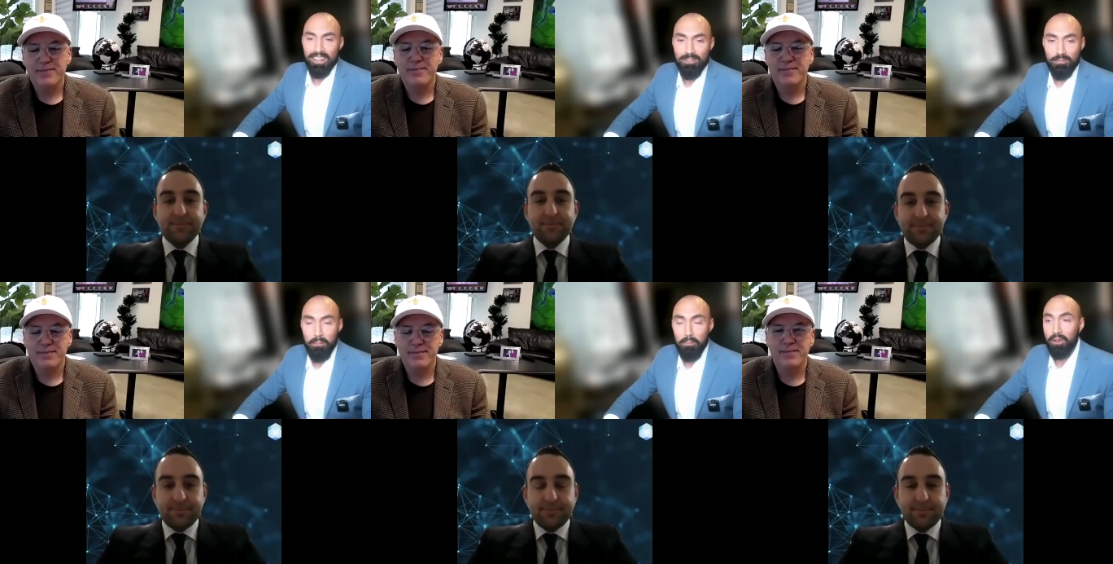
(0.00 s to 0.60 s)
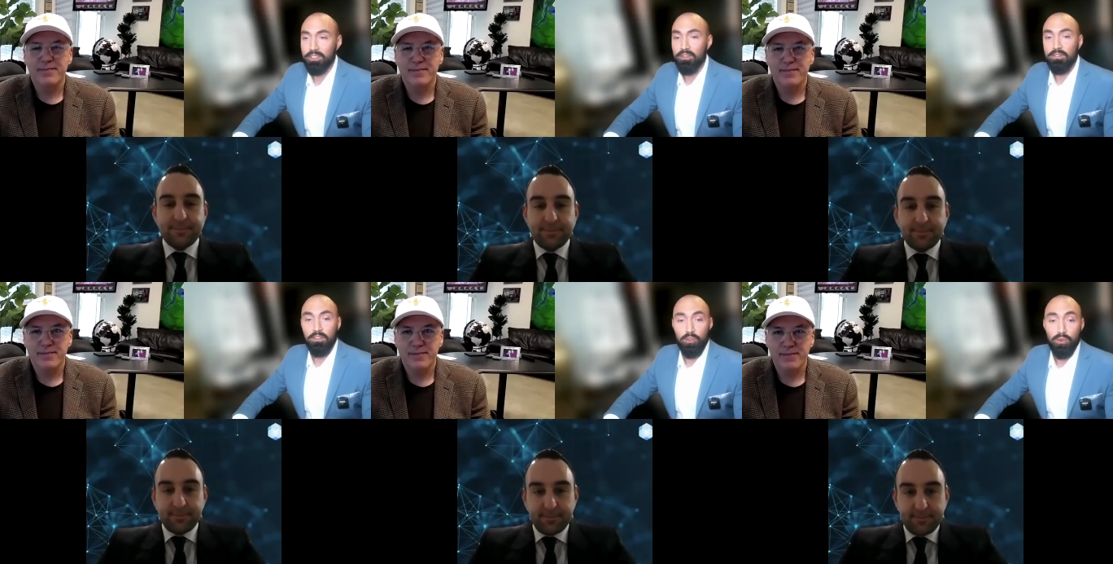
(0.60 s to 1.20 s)
Speaker 1: It's my pleasure.
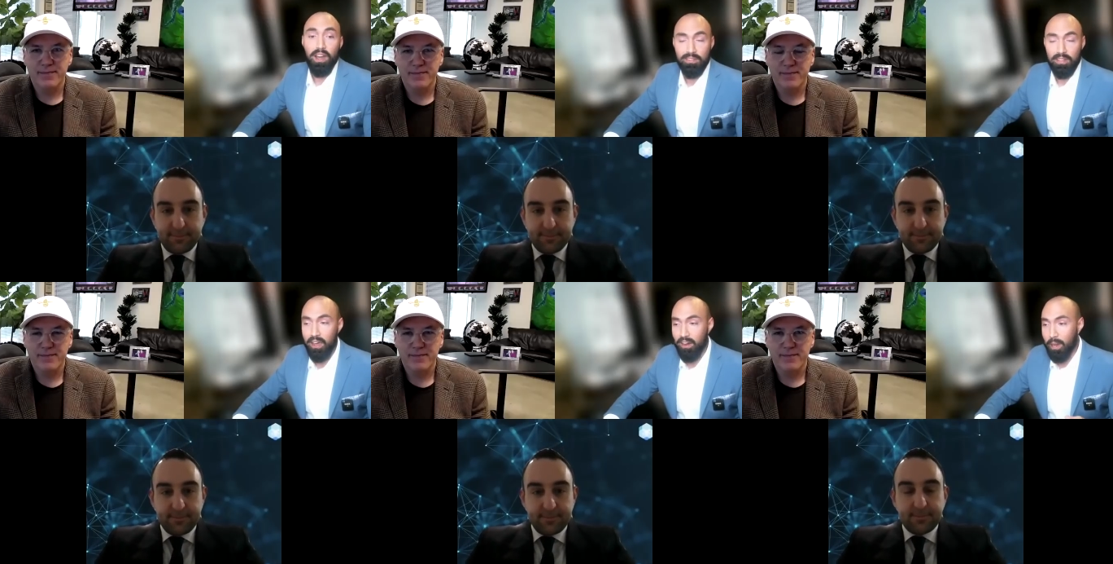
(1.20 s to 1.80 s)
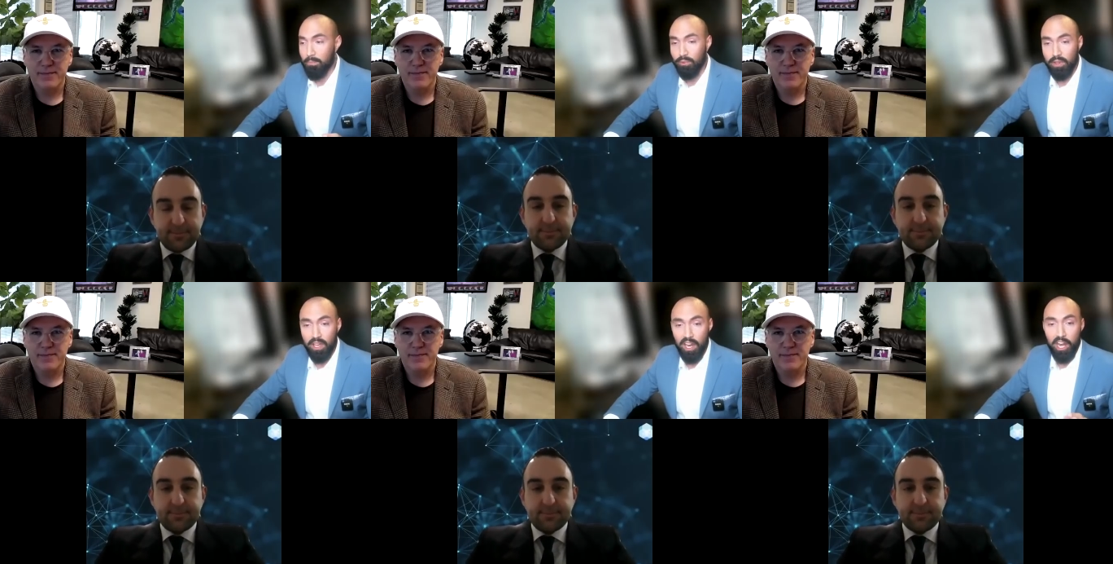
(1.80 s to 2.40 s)
So you guys had an
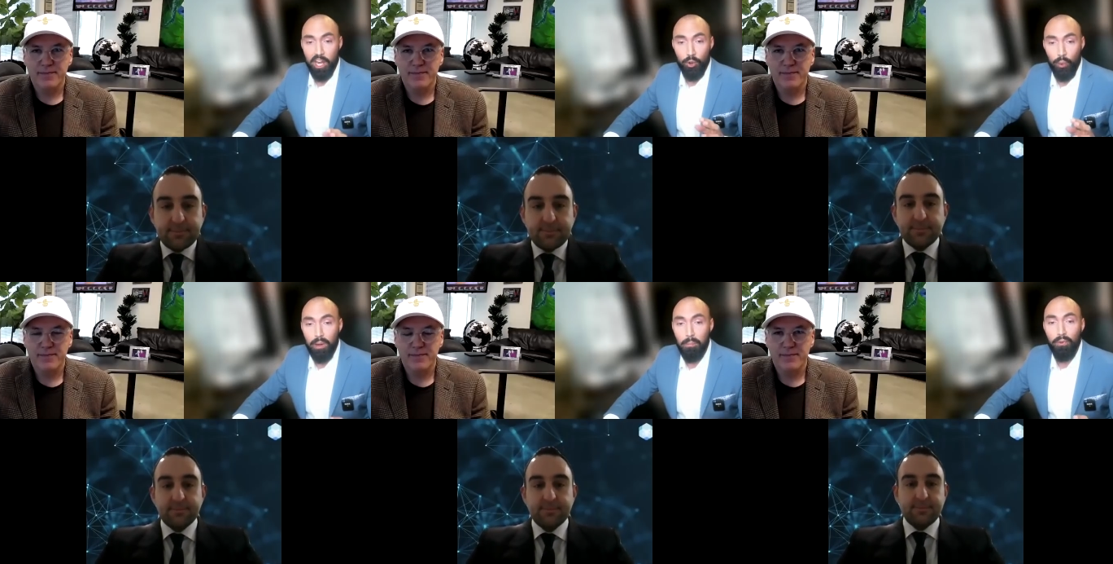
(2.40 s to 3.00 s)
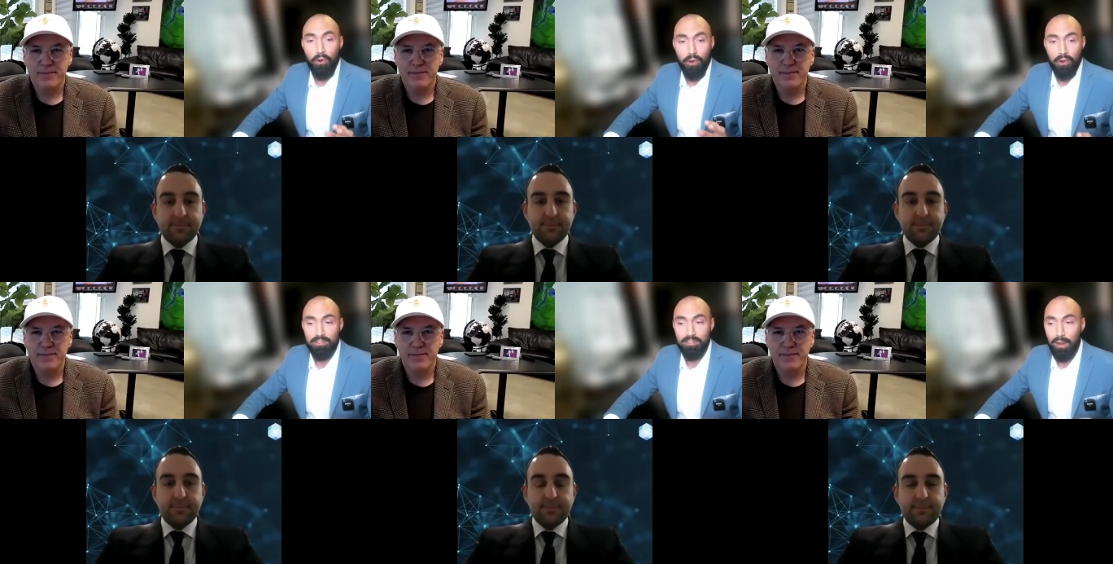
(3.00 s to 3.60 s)
absolutely incredible earnings.